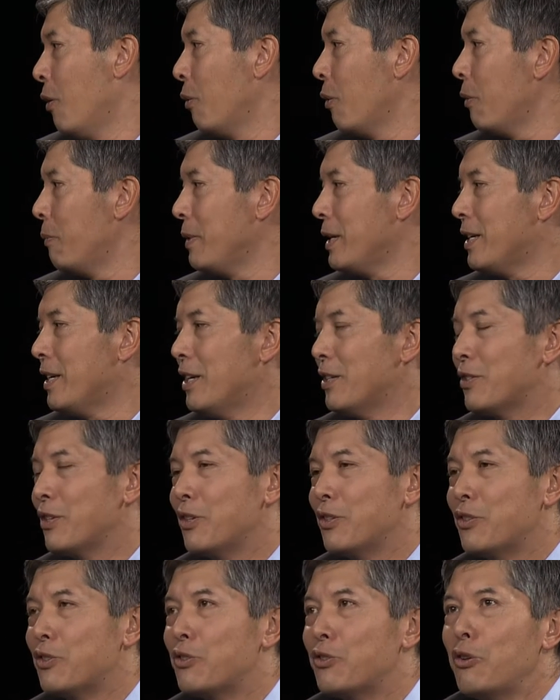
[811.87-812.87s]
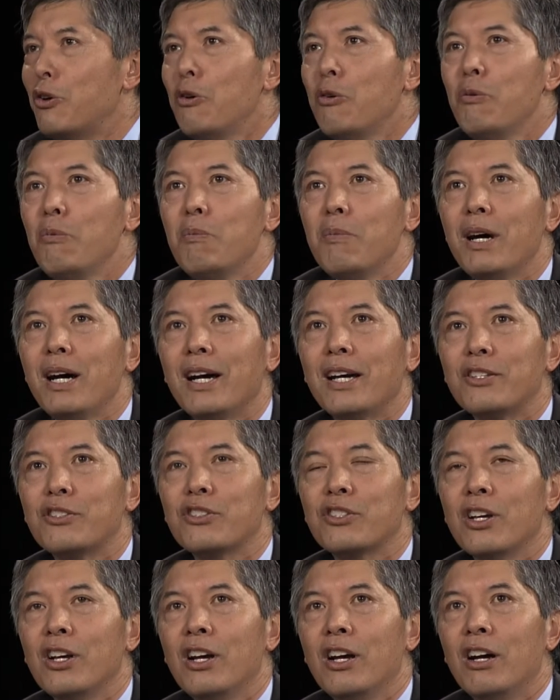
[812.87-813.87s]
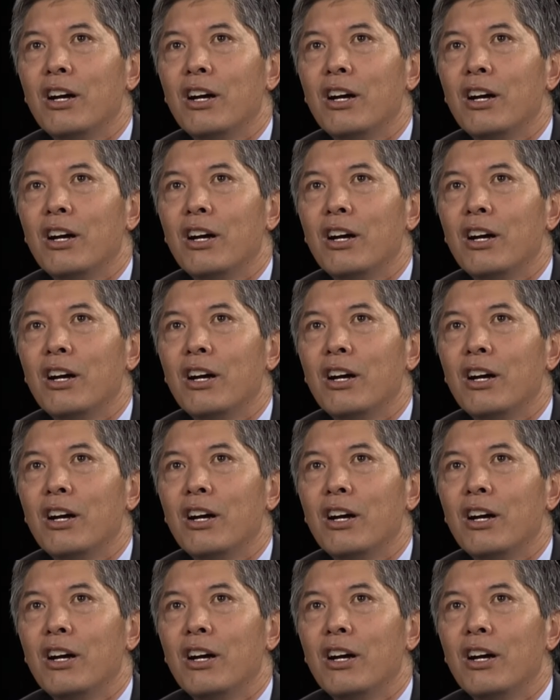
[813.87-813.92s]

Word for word: Well, because so much